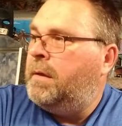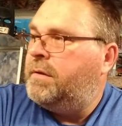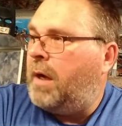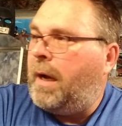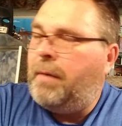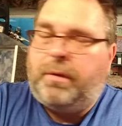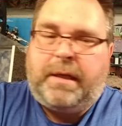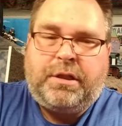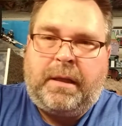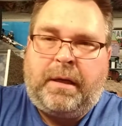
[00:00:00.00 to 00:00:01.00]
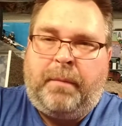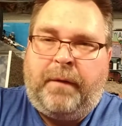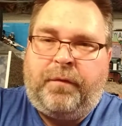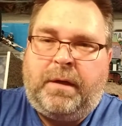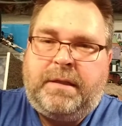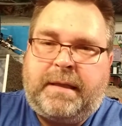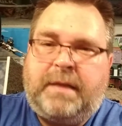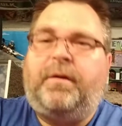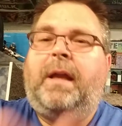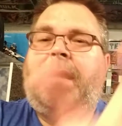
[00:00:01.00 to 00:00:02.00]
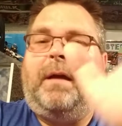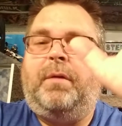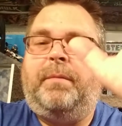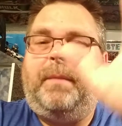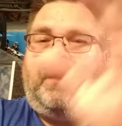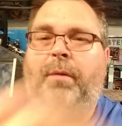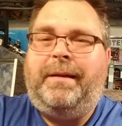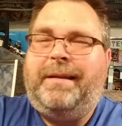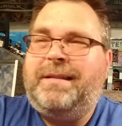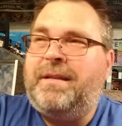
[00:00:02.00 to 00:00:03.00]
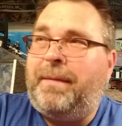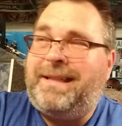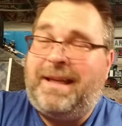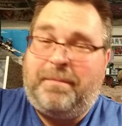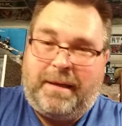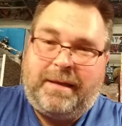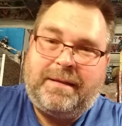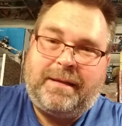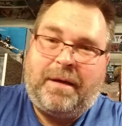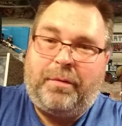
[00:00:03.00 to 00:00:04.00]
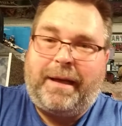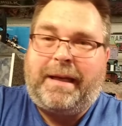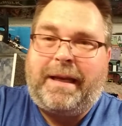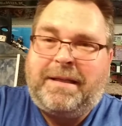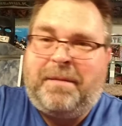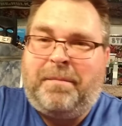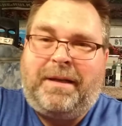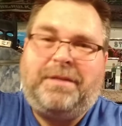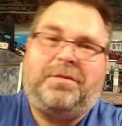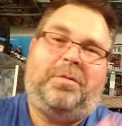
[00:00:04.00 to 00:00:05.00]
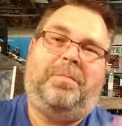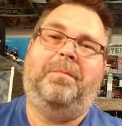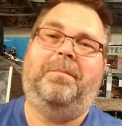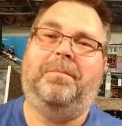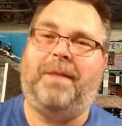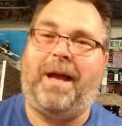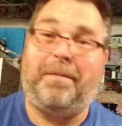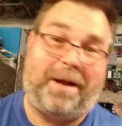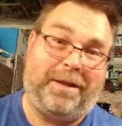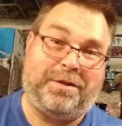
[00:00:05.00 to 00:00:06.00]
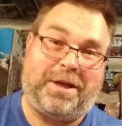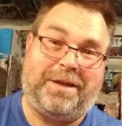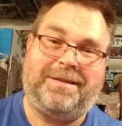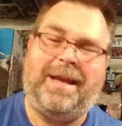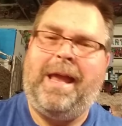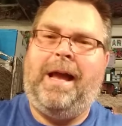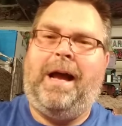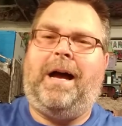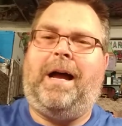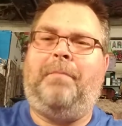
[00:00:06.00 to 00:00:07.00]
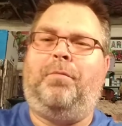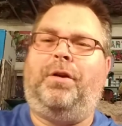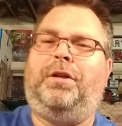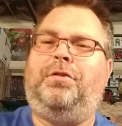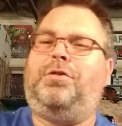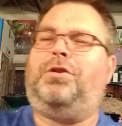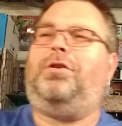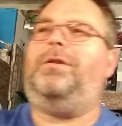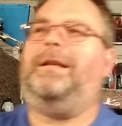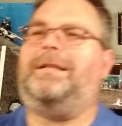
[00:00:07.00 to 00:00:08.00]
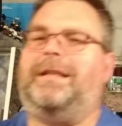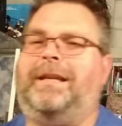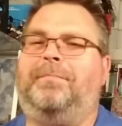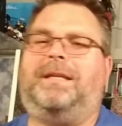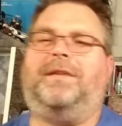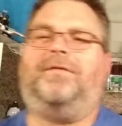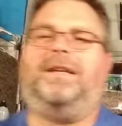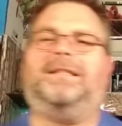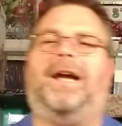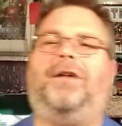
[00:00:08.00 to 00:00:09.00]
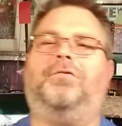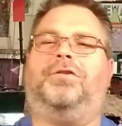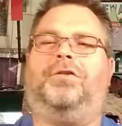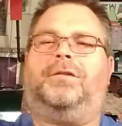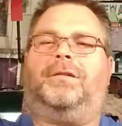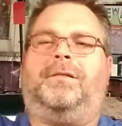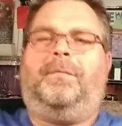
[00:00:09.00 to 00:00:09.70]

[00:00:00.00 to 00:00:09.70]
So I will catch you later, my friends. Thanks for hanging out with me. I wanted this to be 10 minutes. Now we're at 18 minutes, so I apologize. I'm wearing a new shirt. It's an MTV style shirt.